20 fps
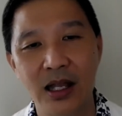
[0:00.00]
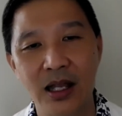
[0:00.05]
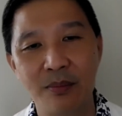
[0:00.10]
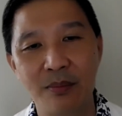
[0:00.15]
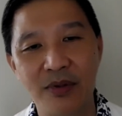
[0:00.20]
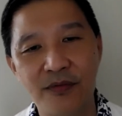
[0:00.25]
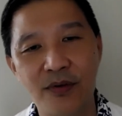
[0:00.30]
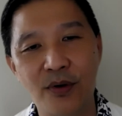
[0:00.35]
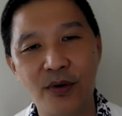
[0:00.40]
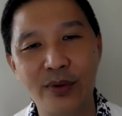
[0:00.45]

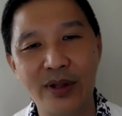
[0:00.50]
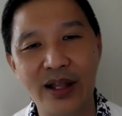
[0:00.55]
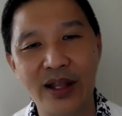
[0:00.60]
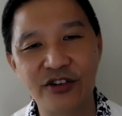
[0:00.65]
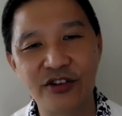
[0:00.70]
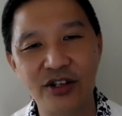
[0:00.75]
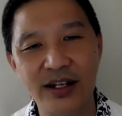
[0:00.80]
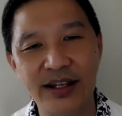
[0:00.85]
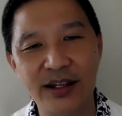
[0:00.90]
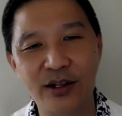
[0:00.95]
before we
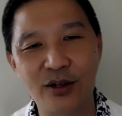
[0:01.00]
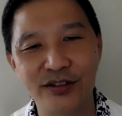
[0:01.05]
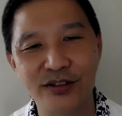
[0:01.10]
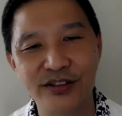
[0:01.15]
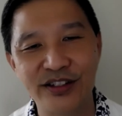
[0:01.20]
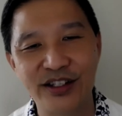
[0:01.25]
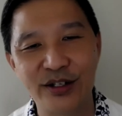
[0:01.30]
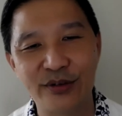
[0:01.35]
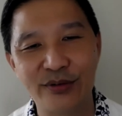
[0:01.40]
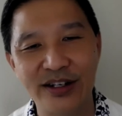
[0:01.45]
actually
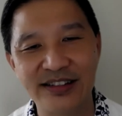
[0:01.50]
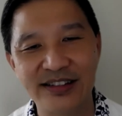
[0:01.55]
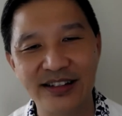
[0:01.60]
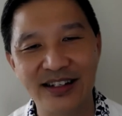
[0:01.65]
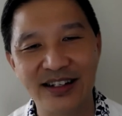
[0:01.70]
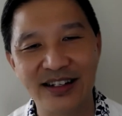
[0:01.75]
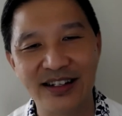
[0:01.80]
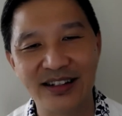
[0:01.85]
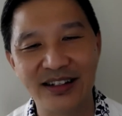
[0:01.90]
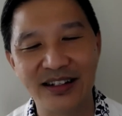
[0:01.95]
consider raising
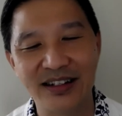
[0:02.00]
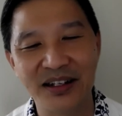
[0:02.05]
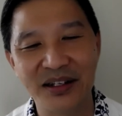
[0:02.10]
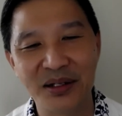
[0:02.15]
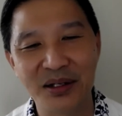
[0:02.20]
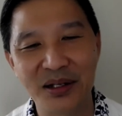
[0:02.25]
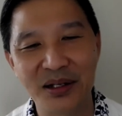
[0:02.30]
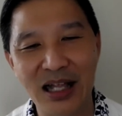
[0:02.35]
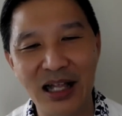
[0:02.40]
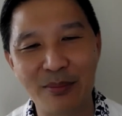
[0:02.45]
the
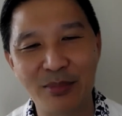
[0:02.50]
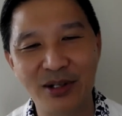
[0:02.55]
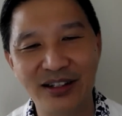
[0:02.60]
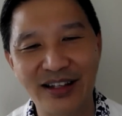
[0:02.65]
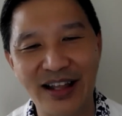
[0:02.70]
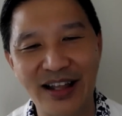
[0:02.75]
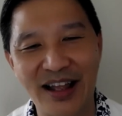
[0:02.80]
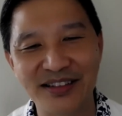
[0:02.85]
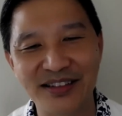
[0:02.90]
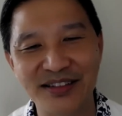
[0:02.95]
carbon
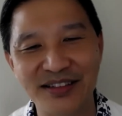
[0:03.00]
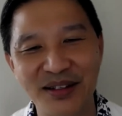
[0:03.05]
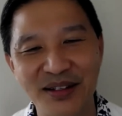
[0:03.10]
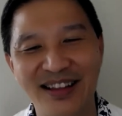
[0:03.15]
tax.